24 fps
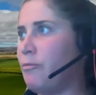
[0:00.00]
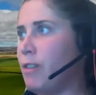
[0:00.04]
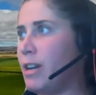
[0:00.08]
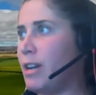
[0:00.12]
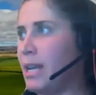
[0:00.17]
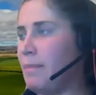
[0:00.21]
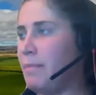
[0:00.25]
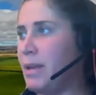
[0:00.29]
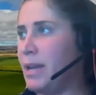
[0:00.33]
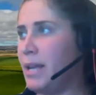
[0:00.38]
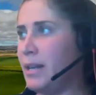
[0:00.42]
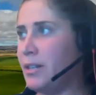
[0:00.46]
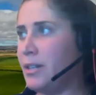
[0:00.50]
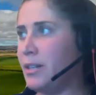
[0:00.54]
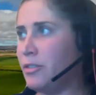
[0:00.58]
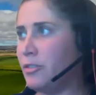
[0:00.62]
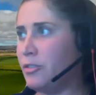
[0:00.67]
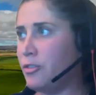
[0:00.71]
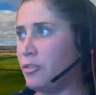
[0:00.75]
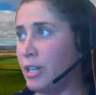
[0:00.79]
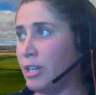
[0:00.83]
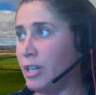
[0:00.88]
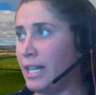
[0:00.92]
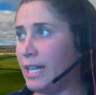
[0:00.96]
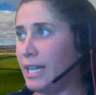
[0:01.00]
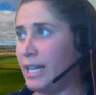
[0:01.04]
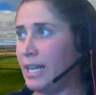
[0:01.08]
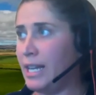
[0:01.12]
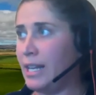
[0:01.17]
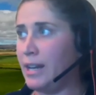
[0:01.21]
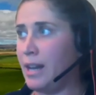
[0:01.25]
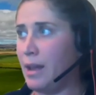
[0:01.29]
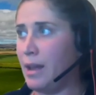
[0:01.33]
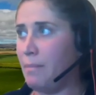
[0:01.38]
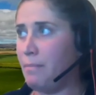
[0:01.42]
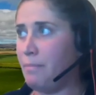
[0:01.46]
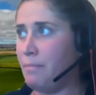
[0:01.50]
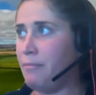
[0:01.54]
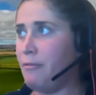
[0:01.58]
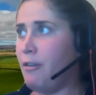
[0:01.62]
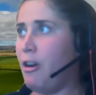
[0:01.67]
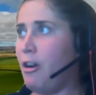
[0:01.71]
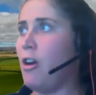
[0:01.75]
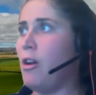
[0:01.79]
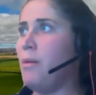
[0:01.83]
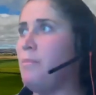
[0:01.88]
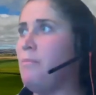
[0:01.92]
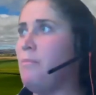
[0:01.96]
recommend drilling in a
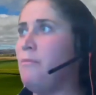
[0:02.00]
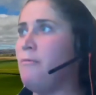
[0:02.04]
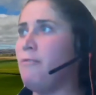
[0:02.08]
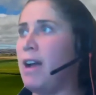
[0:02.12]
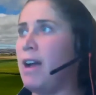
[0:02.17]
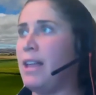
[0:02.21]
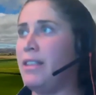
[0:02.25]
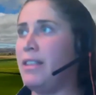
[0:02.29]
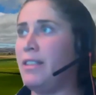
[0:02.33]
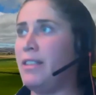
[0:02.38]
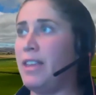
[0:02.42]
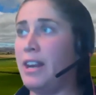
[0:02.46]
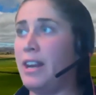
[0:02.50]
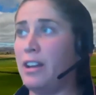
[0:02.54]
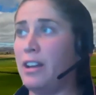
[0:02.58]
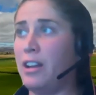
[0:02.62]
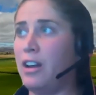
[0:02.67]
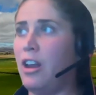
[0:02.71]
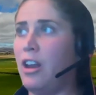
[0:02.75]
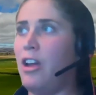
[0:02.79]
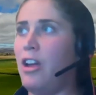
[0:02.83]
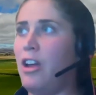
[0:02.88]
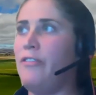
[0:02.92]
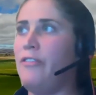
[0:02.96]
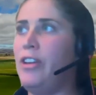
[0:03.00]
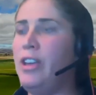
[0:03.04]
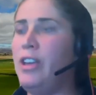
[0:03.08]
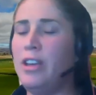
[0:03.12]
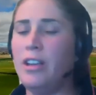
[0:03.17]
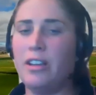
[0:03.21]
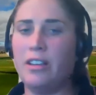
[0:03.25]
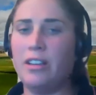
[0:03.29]
brome rather than a clover,